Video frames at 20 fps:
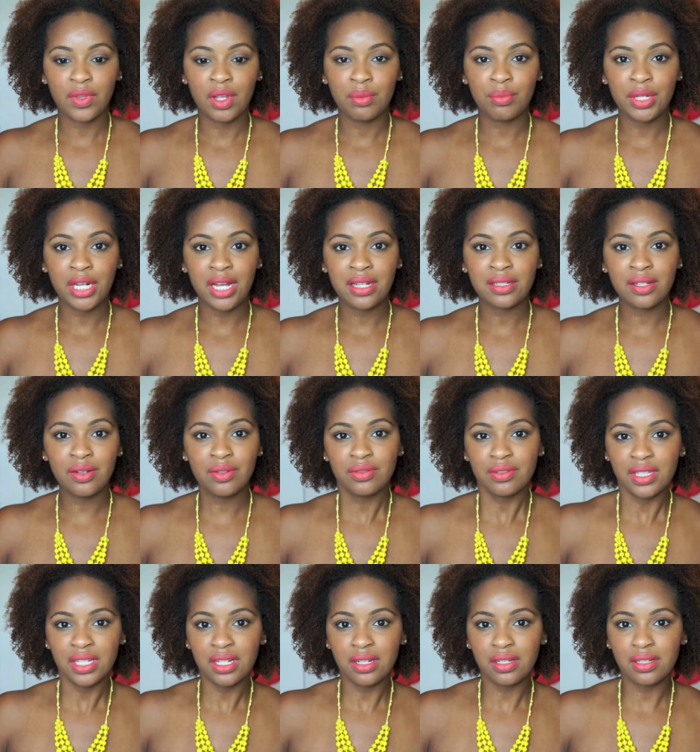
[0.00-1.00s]
but I don't
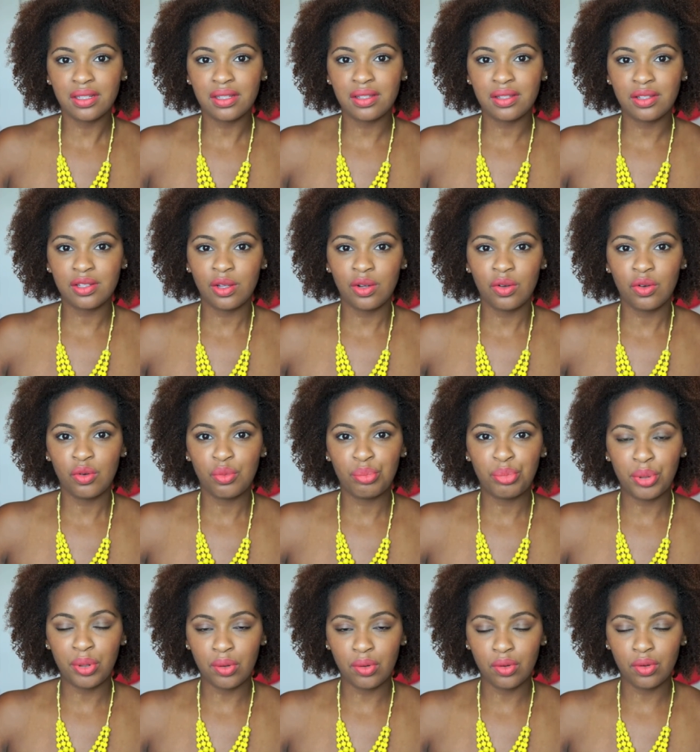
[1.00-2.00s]
think it's so
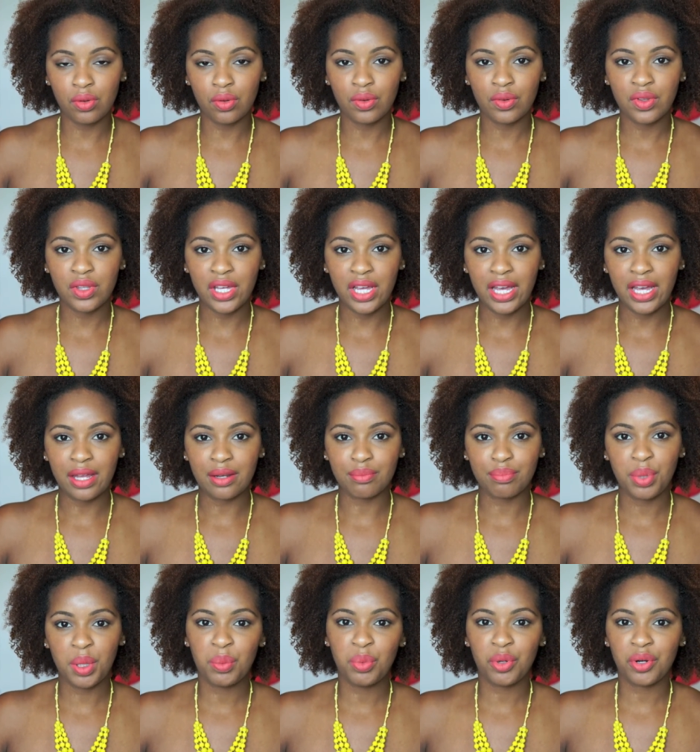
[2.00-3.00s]
bold
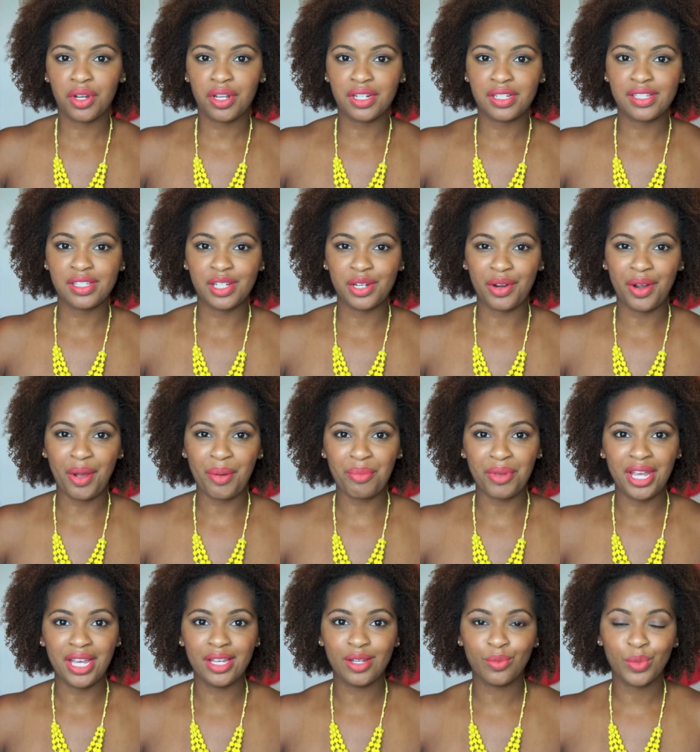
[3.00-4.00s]
that people are going to stare at me.